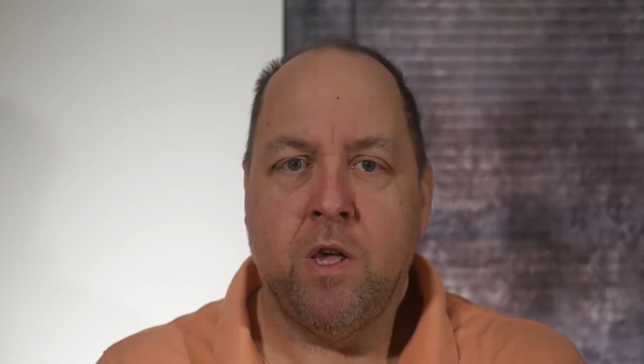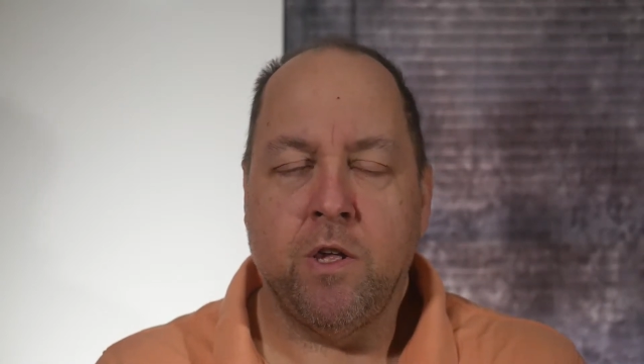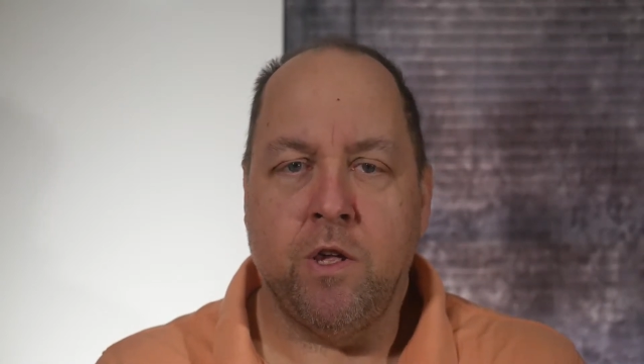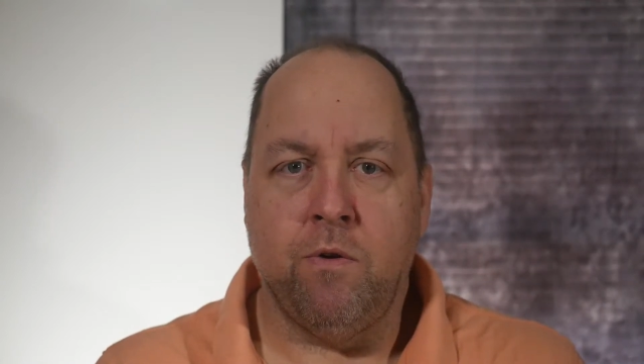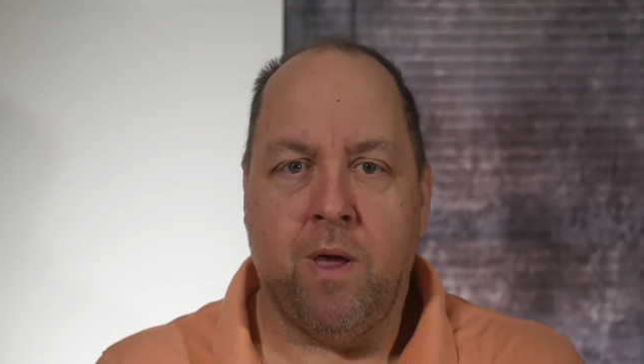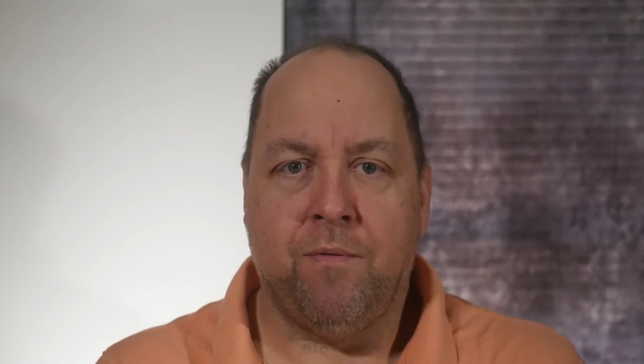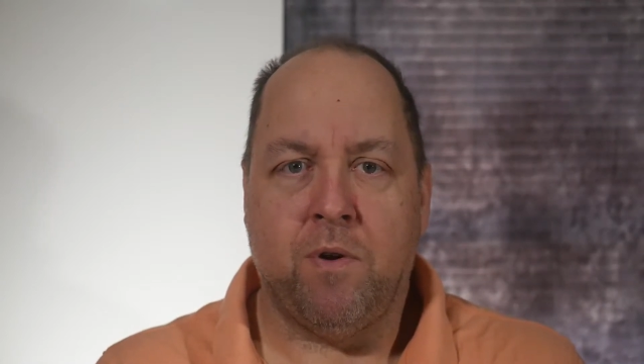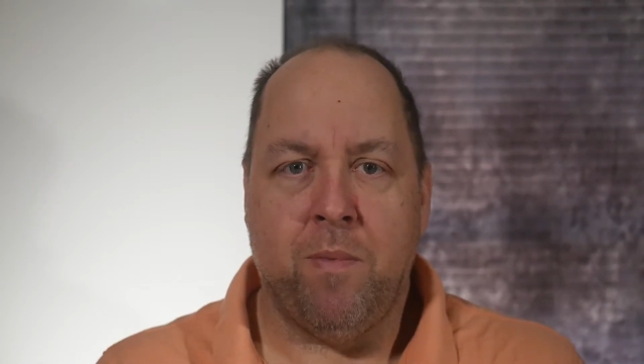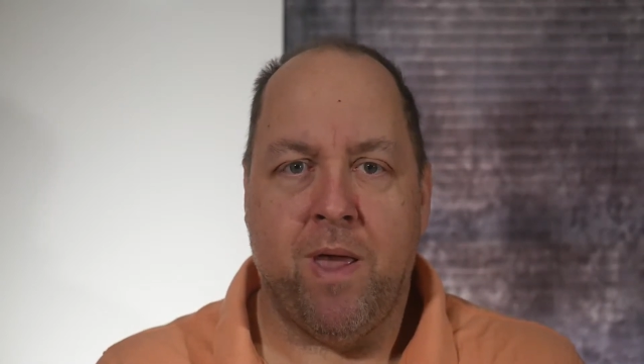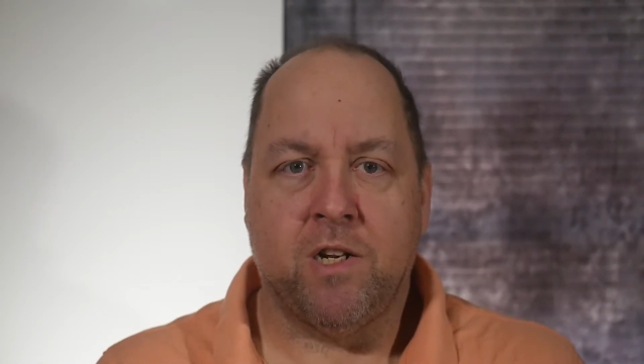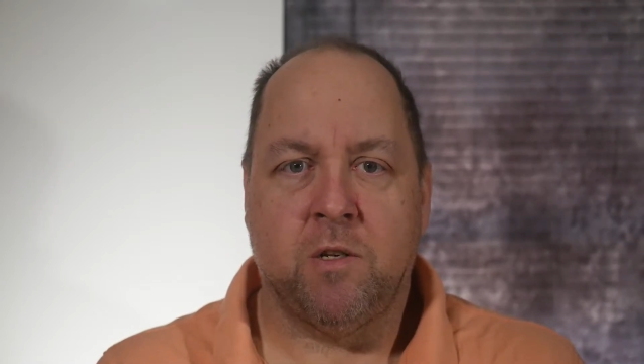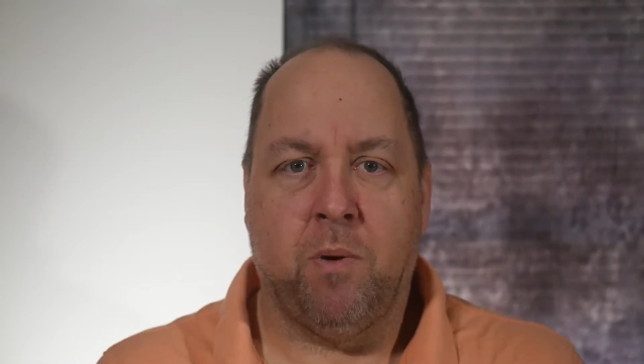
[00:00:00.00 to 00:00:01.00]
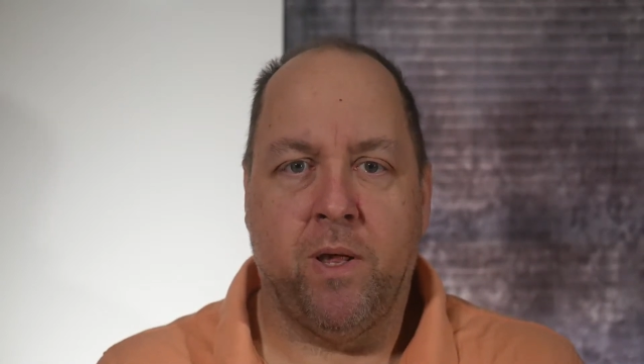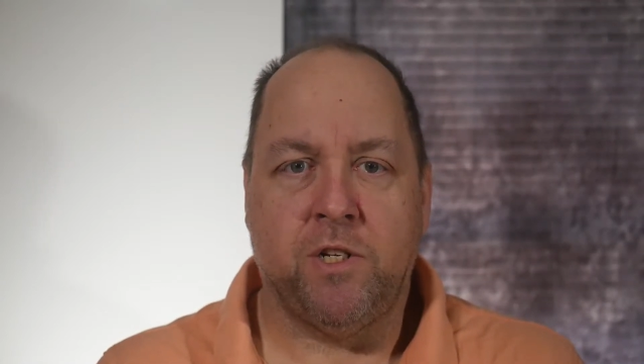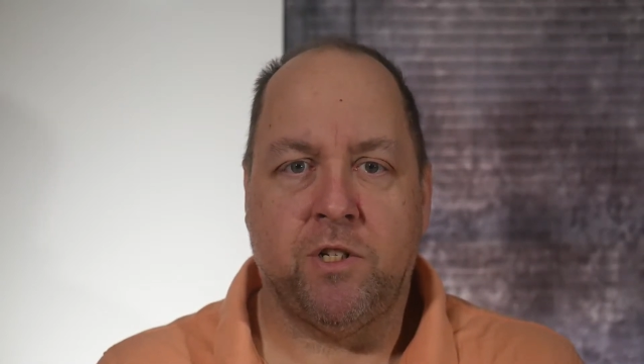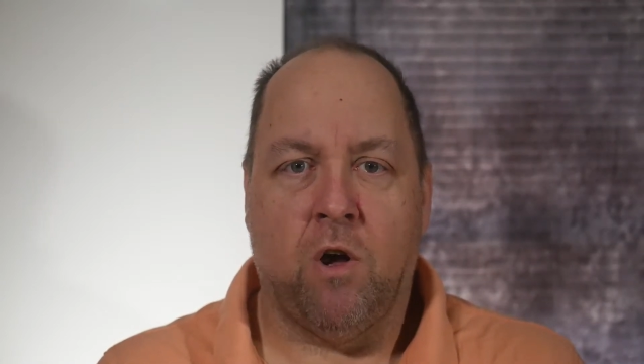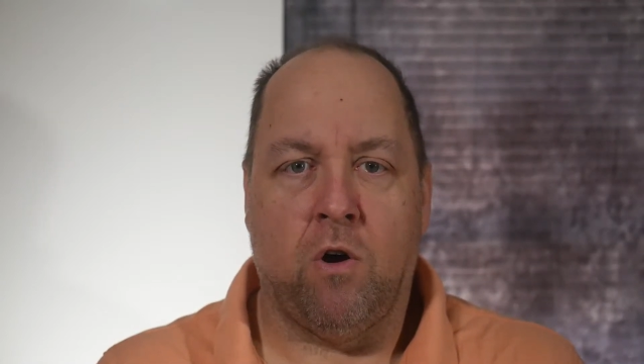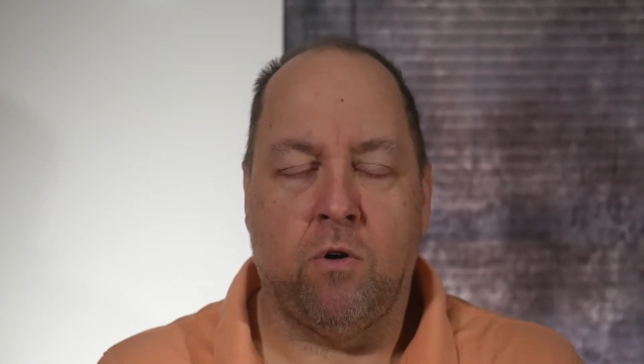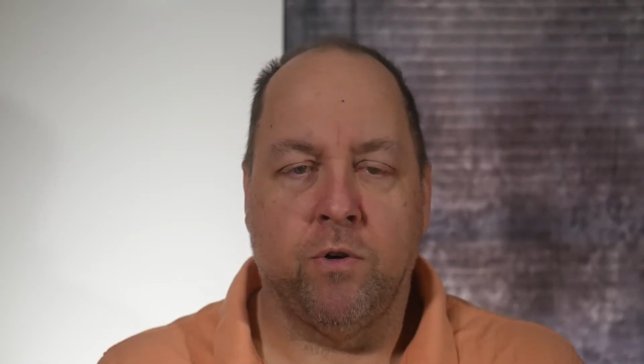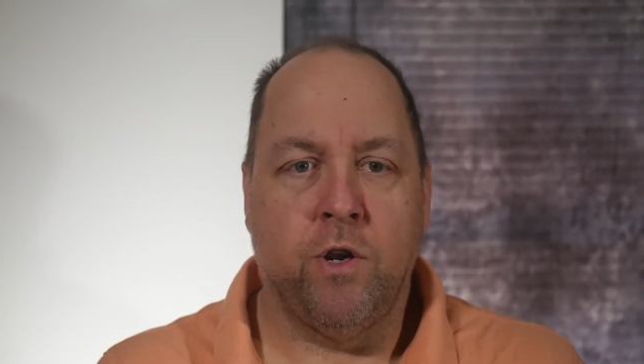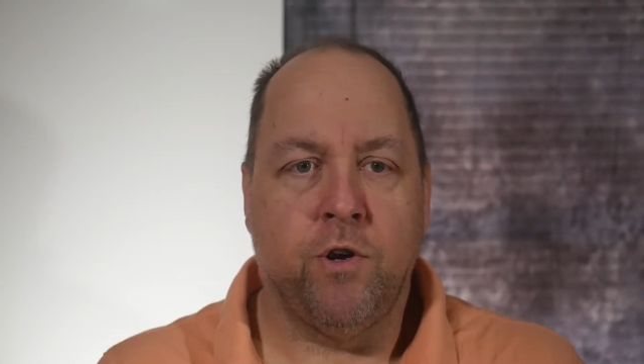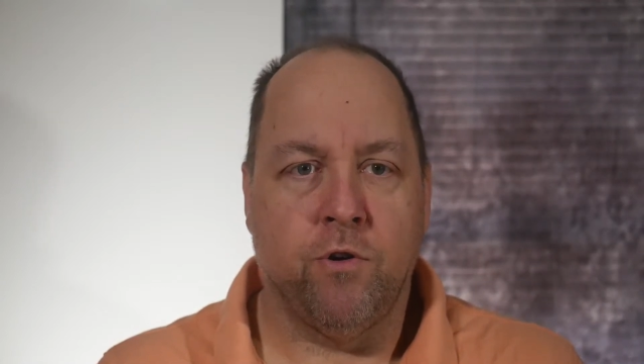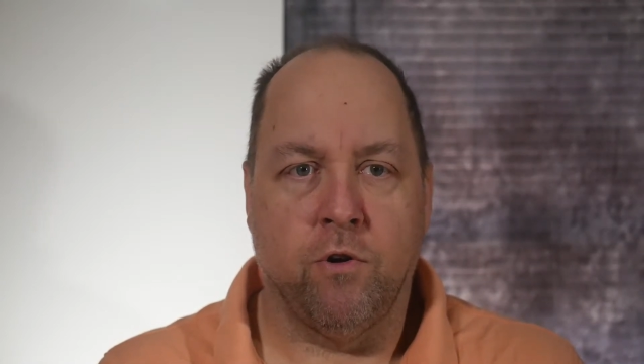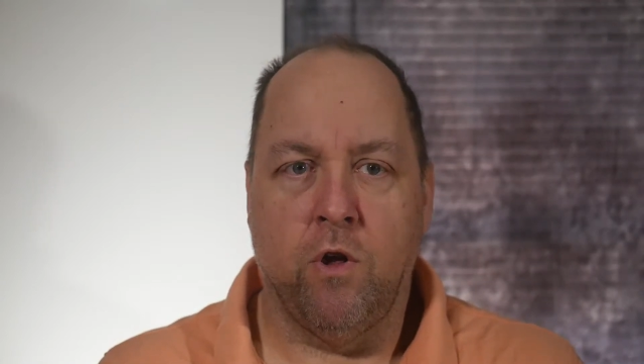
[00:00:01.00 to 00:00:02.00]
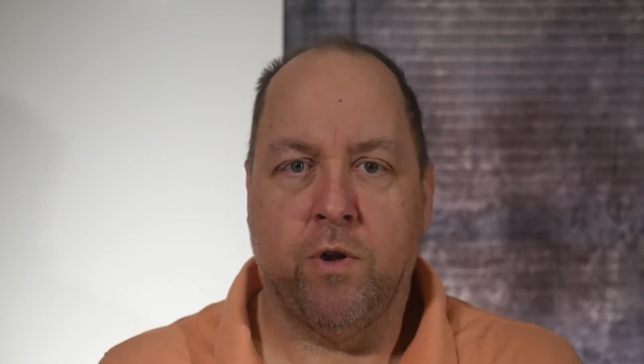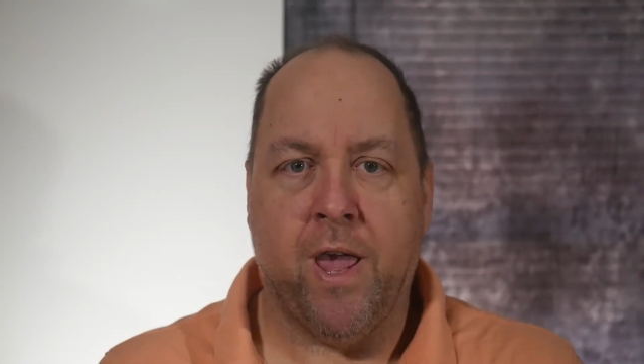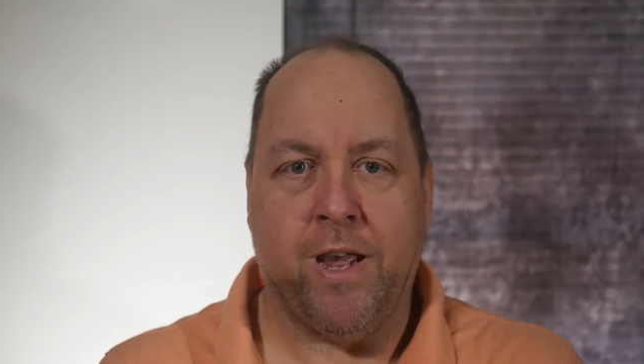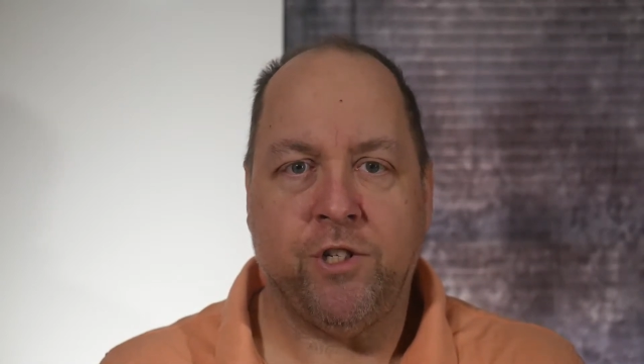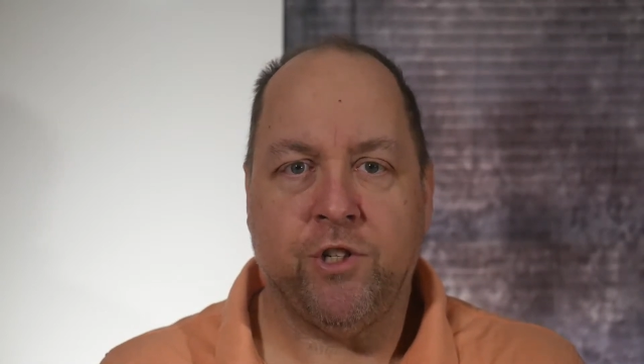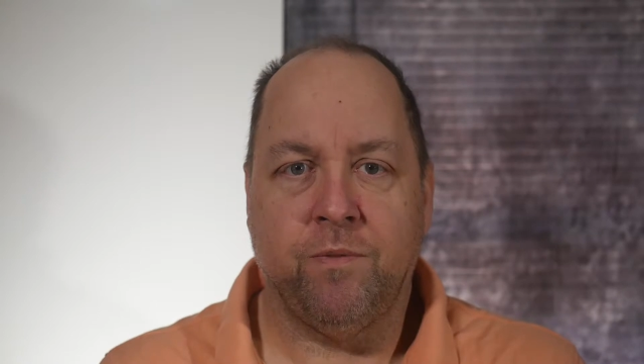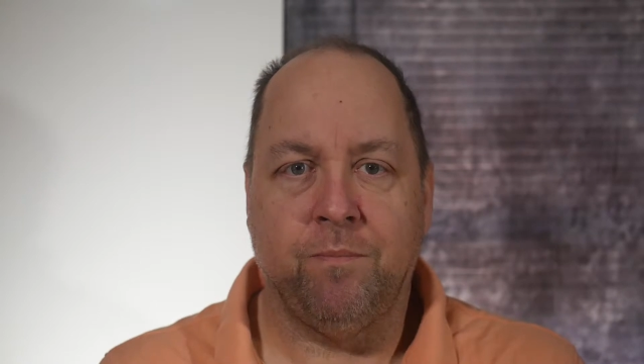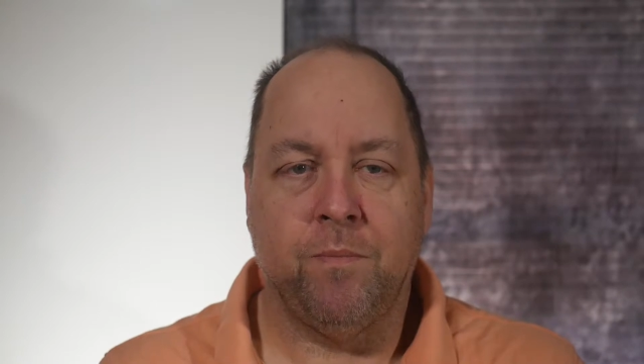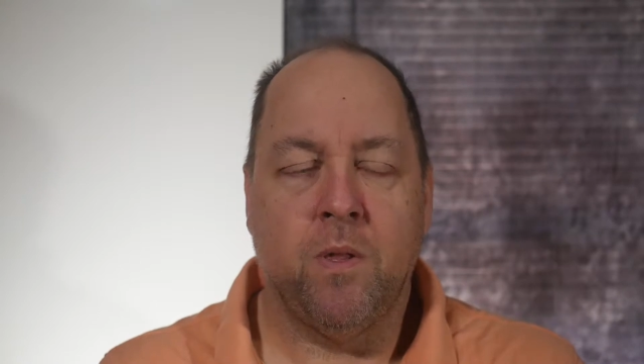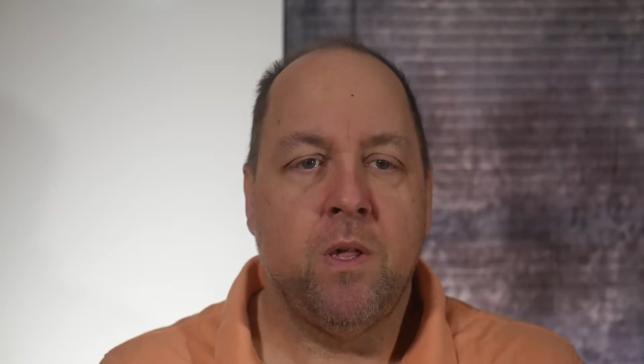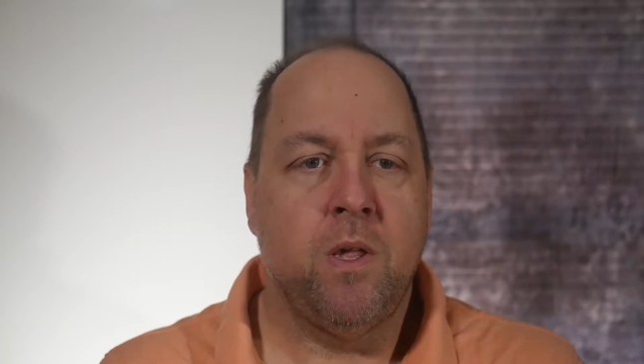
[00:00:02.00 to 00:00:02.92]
you have demands placed on your location,